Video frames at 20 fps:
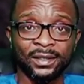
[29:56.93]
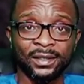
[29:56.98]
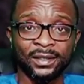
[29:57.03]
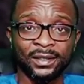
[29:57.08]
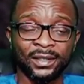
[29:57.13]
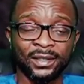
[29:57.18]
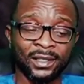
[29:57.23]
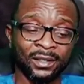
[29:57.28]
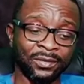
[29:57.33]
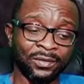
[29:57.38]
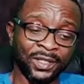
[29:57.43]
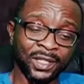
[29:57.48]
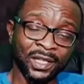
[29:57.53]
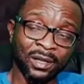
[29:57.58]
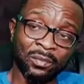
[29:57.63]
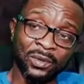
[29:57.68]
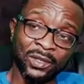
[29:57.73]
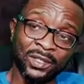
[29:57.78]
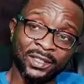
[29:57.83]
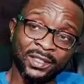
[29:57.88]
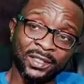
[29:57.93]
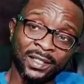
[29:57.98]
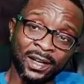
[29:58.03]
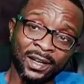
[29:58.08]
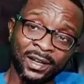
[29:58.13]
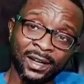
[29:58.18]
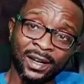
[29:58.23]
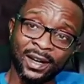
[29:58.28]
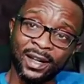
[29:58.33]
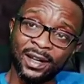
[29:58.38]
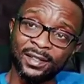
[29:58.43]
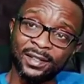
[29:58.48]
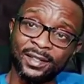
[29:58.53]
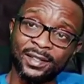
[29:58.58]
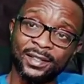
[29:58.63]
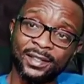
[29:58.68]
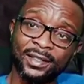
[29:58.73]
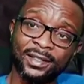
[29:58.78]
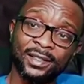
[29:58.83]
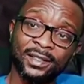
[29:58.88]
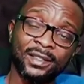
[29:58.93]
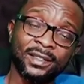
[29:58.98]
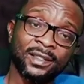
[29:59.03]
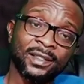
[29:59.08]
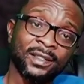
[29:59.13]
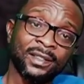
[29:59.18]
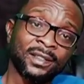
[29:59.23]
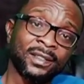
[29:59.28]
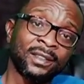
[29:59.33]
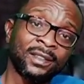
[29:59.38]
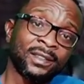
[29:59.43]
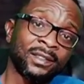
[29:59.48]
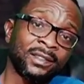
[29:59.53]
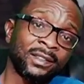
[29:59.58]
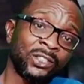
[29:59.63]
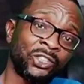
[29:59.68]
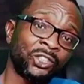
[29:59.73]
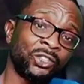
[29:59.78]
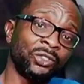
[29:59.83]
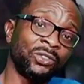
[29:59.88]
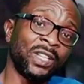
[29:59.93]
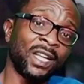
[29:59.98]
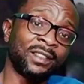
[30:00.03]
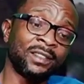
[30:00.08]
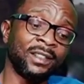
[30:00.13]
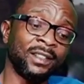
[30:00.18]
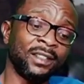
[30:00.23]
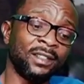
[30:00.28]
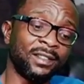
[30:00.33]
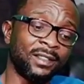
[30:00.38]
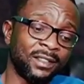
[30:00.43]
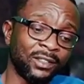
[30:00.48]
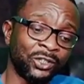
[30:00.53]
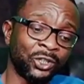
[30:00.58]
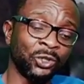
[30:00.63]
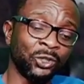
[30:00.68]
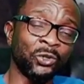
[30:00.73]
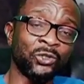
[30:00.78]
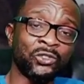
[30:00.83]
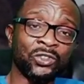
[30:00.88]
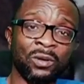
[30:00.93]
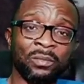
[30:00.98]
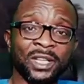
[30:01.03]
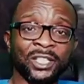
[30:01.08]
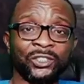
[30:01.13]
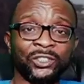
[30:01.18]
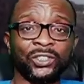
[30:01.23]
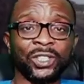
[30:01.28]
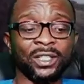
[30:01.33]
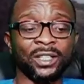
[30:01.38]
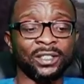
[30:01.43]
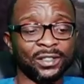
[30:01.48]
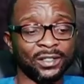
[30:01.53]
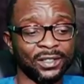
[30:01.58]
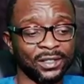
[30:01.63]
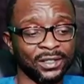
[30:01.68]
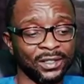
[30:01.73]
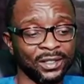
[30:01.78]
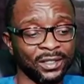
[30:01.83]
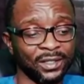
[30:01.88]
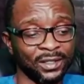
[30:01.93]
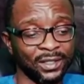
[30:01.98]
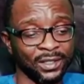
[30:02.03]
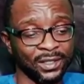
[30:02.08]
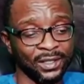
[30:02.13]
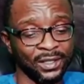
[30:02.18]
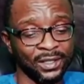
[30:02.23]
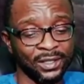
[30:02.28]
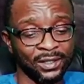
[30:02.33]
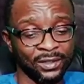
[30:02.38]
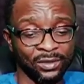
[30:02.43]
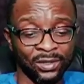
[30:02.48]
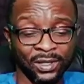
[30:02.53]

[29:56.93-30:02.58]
if their political class should at least show some interest. So they're